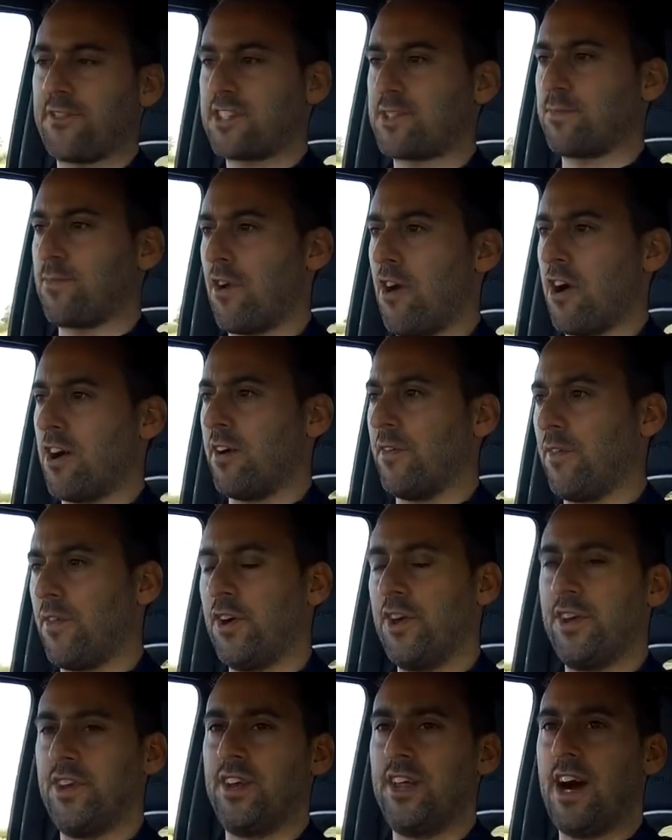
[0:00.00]
sprung
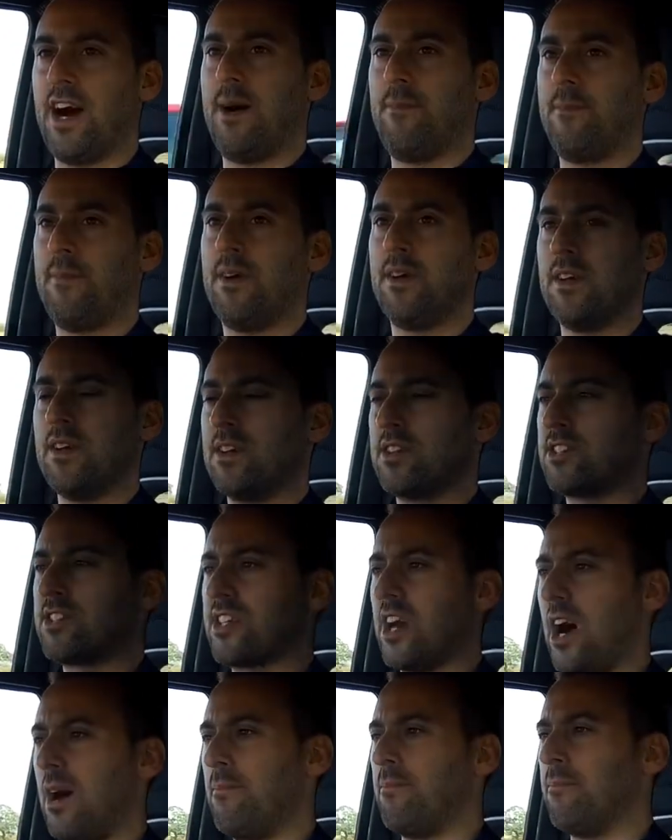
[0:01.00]
than
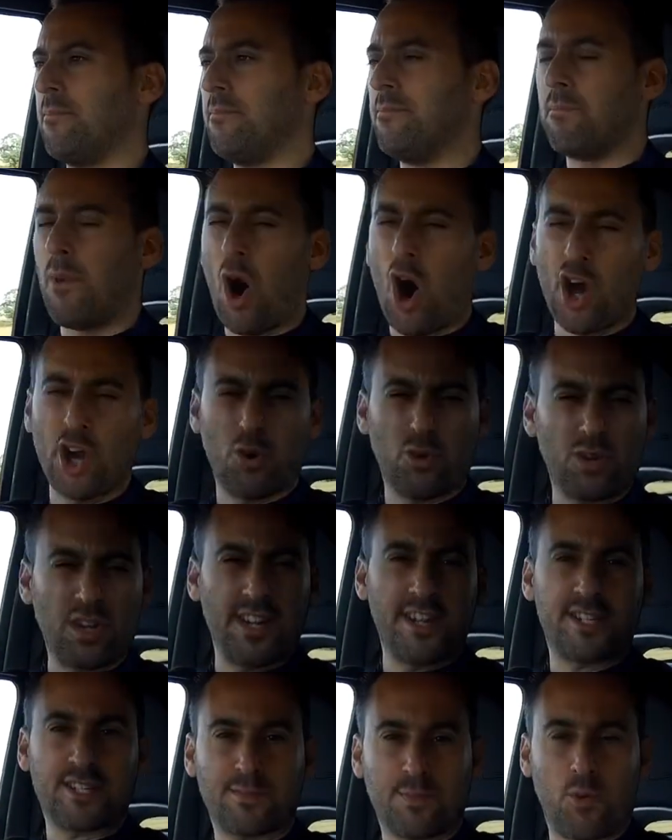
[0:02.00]
some
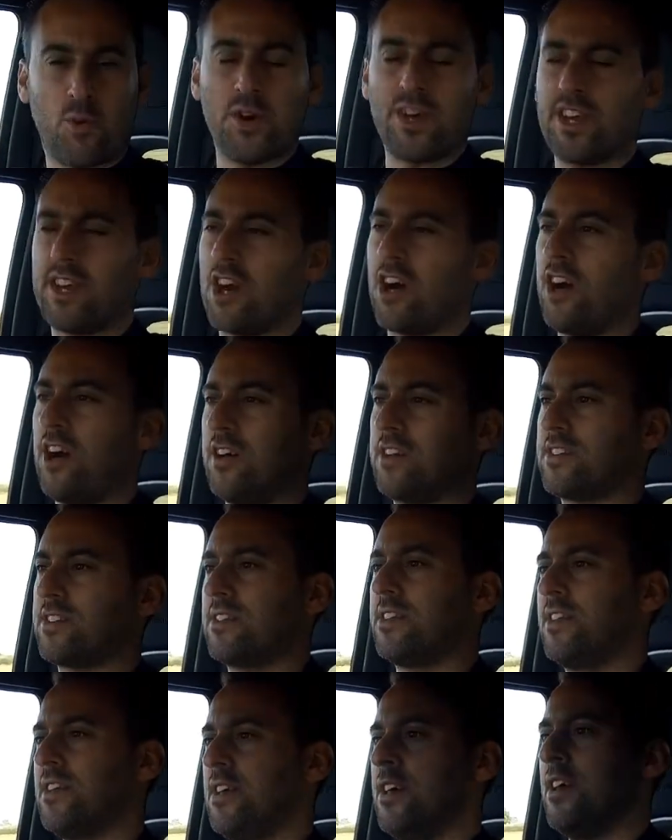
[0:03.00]
mildly sporty cars,
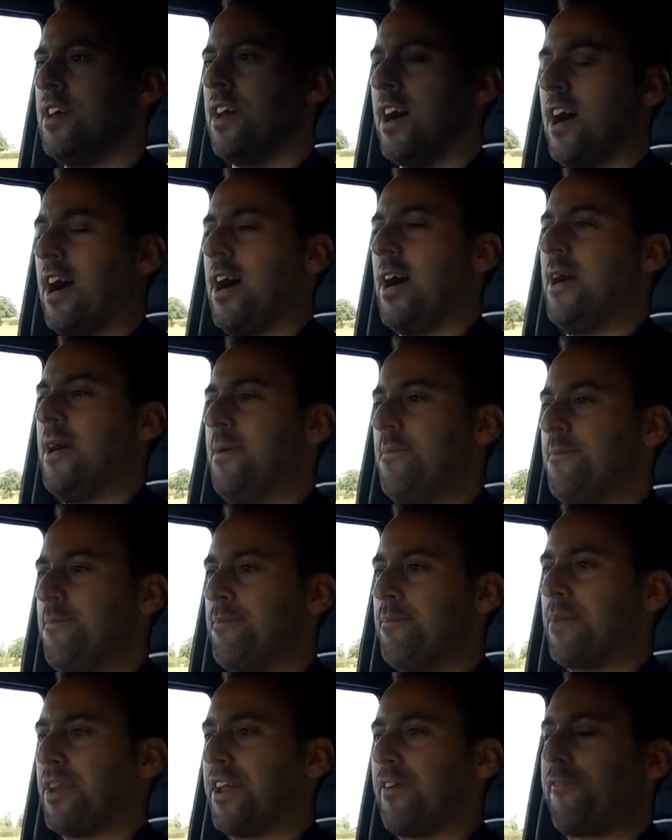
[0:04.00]

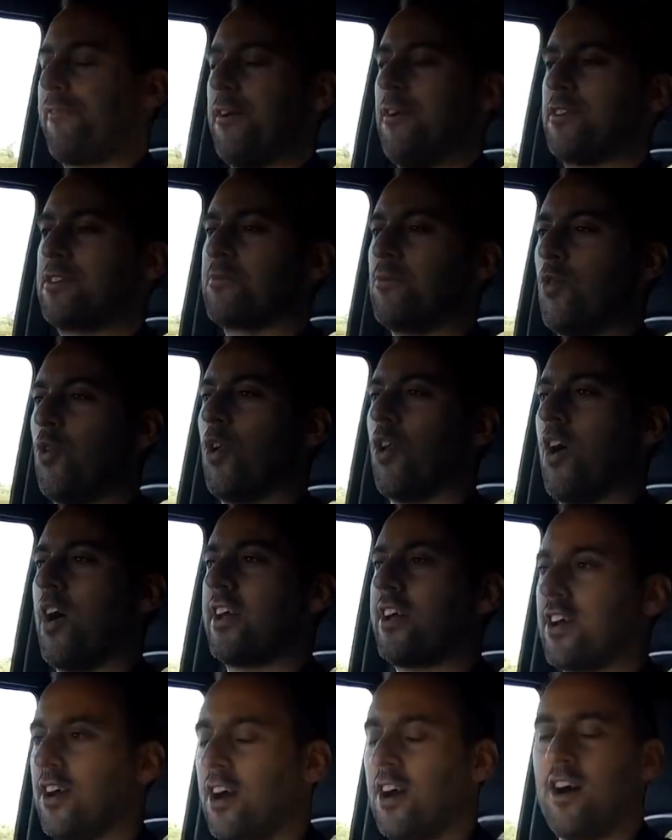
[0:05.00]
but it feels more
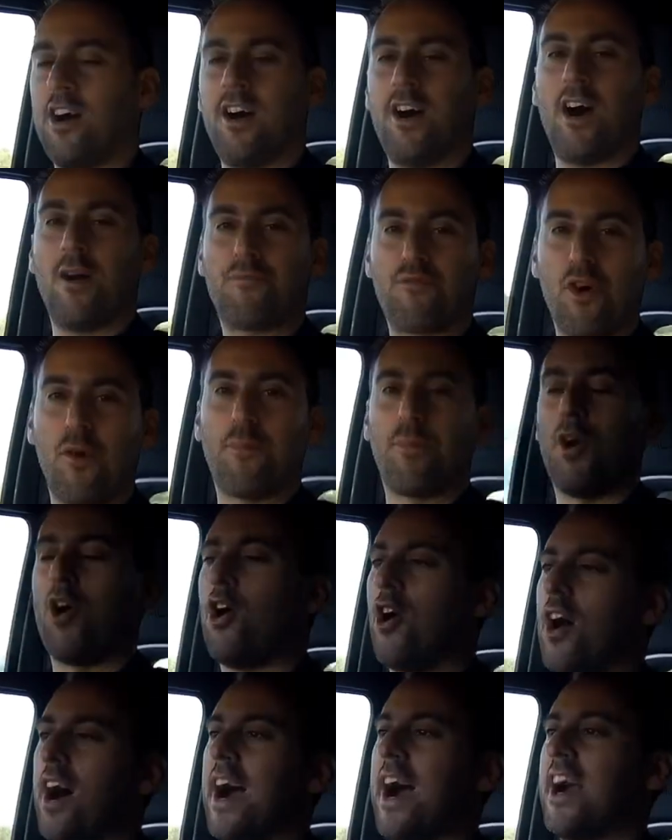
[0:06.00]
like a proper
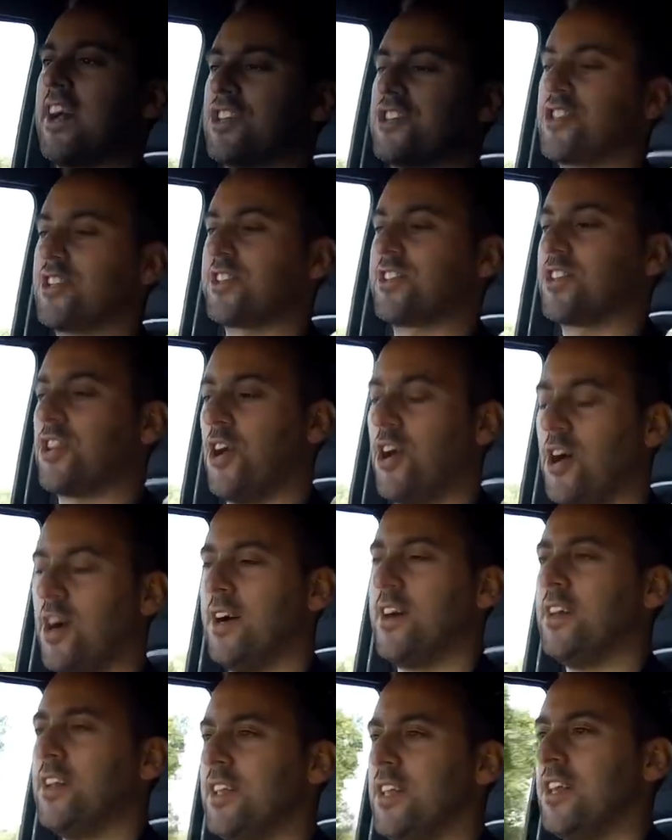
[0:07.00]
hot hatch, this car.
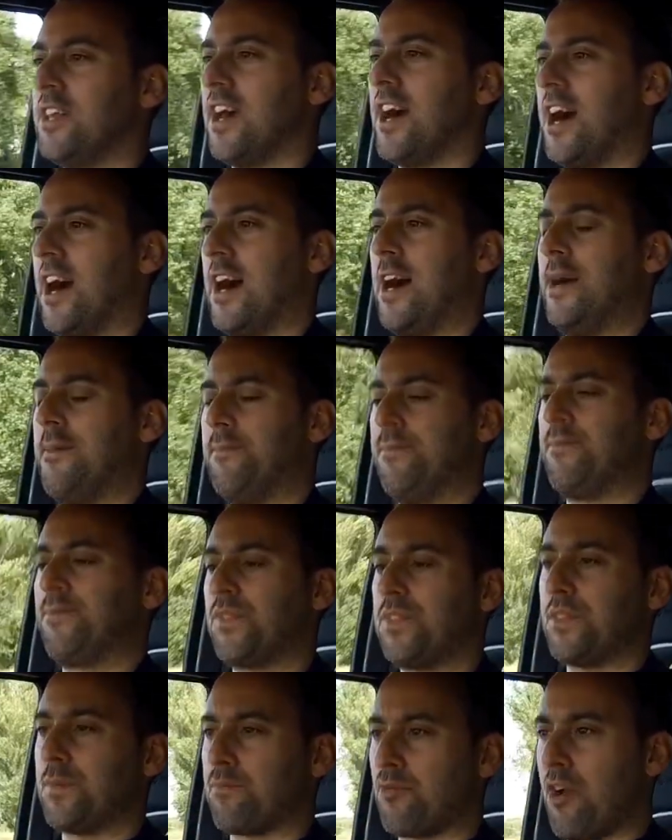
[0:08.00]

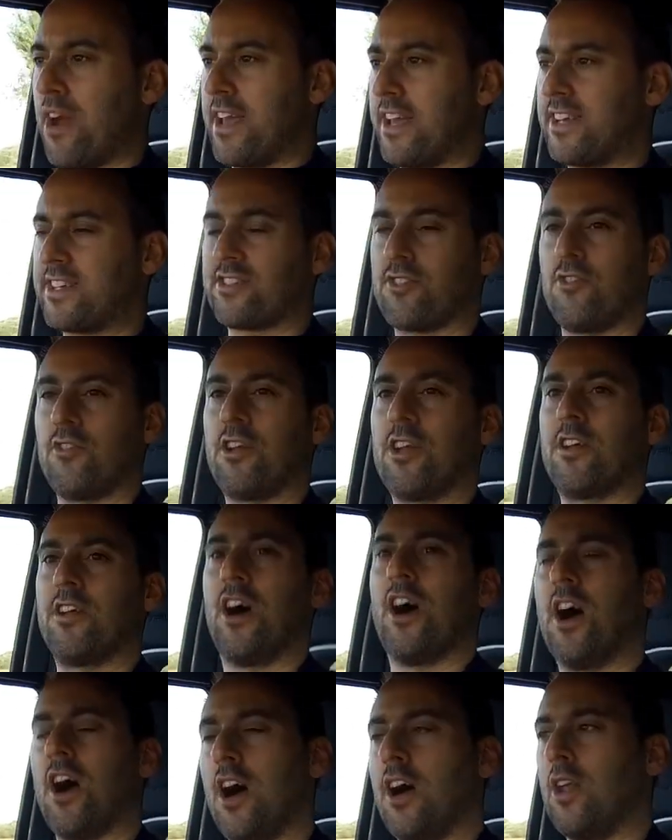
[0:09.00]
The brakes are
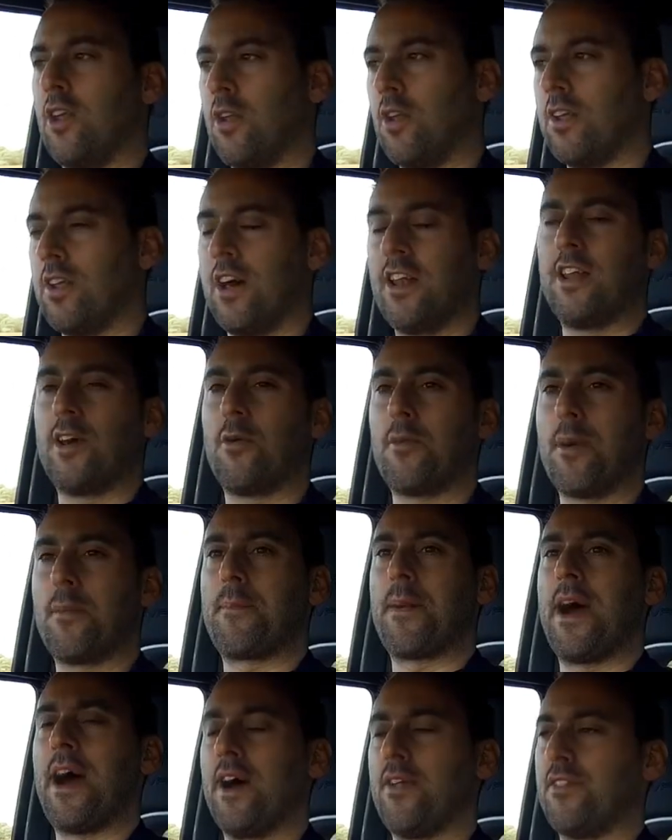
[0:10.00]
a little bit
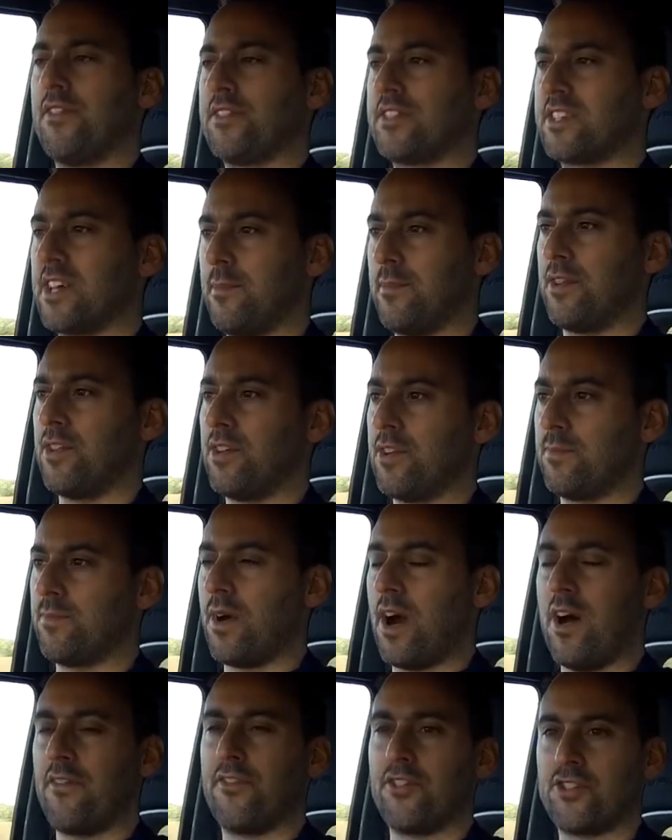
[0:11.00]
better than some of the
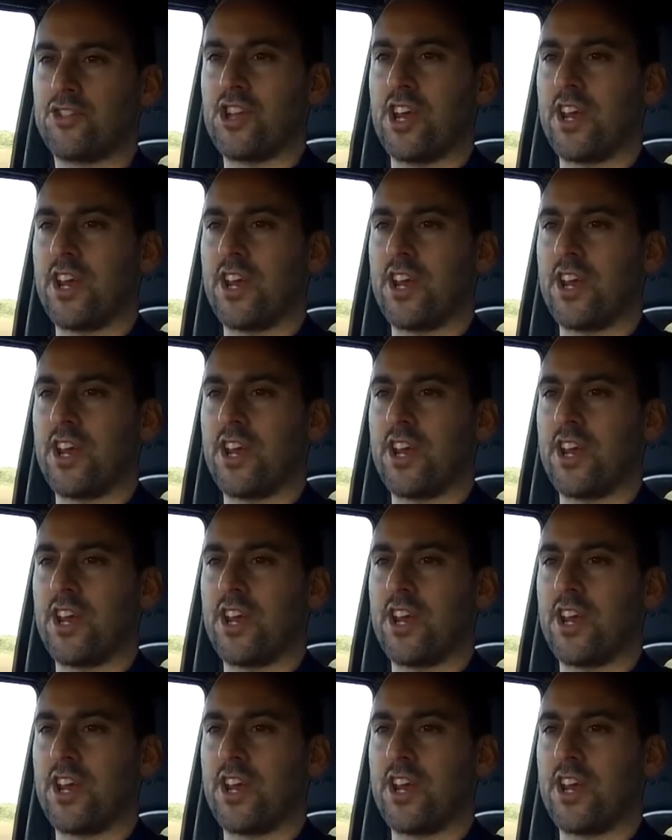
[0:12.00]
other